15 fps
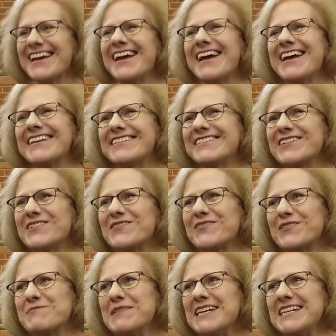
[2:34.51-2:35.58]
And so
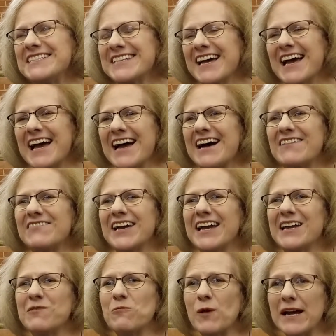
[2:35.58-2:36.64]
for me to have
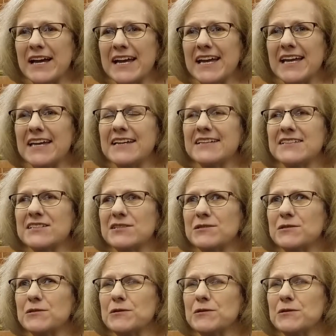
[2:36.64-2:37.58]
a way to